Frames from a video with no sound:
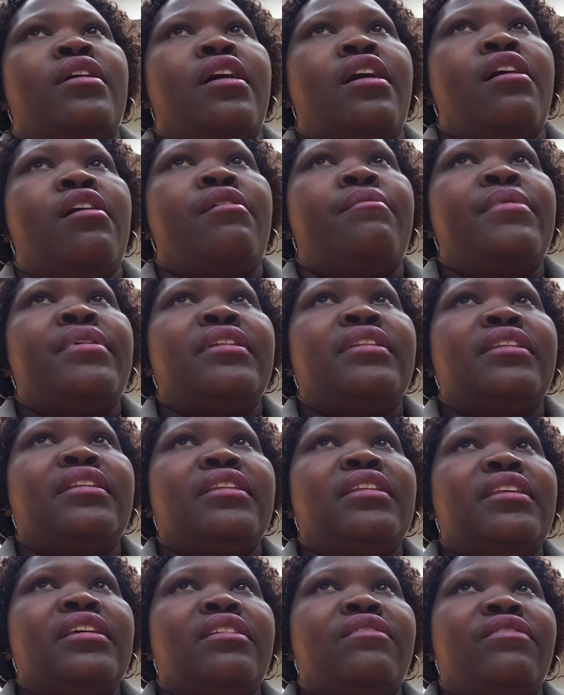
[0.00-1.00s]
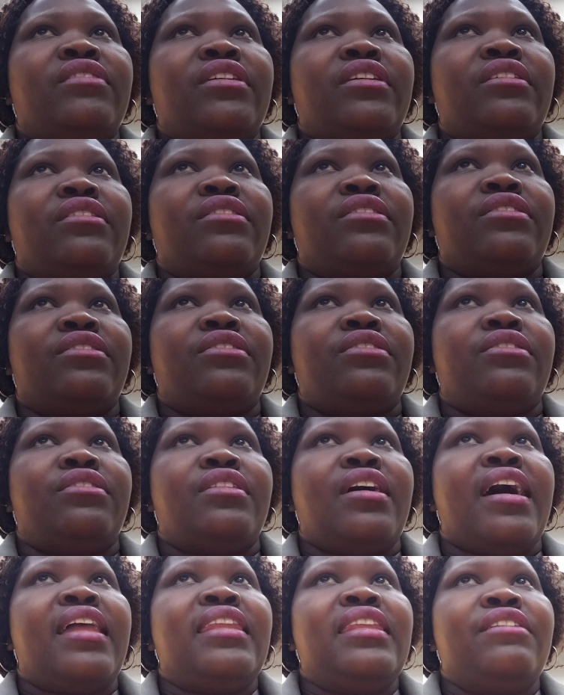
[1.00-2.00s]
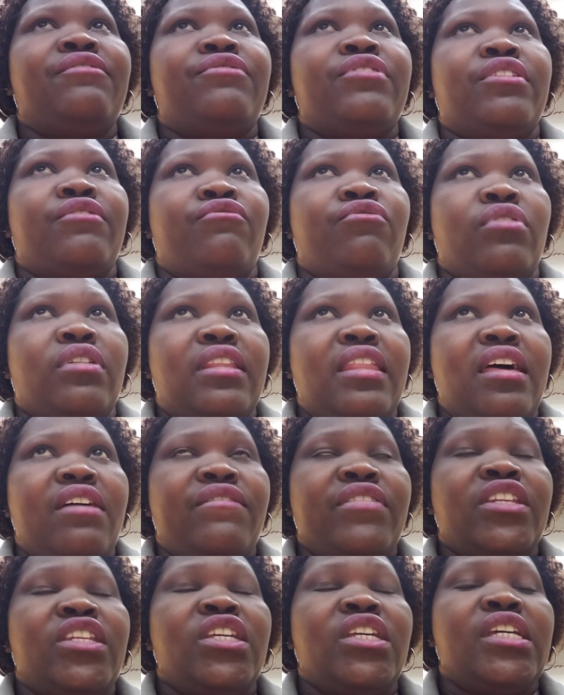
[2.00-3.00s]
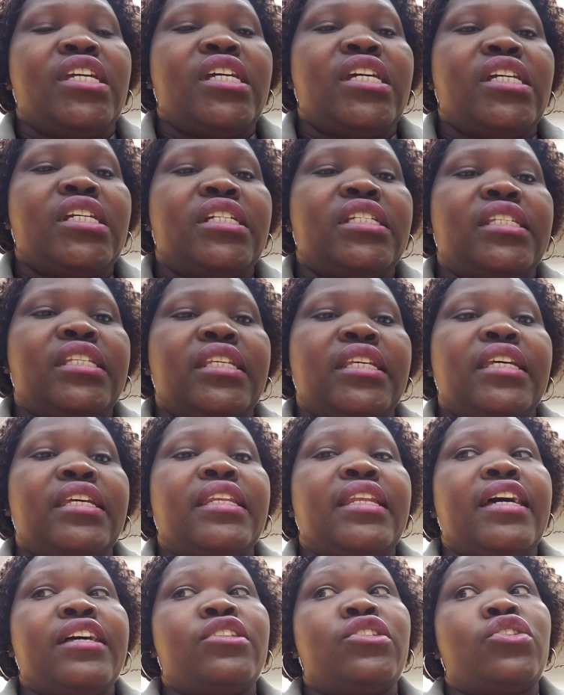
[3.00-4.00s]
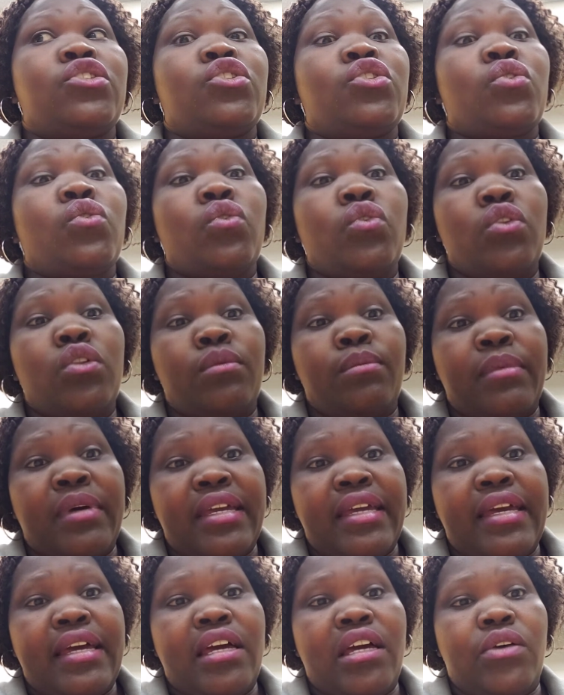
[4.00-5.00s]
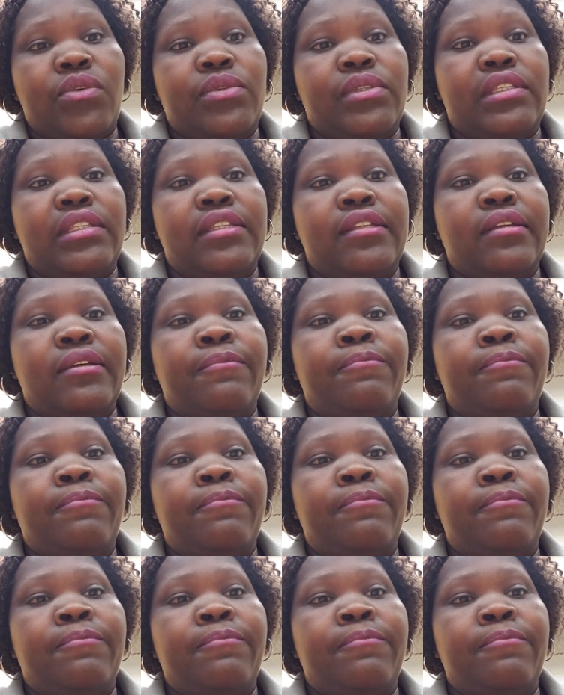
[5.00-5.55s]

I've been living I lived there for 11 years and I sold my house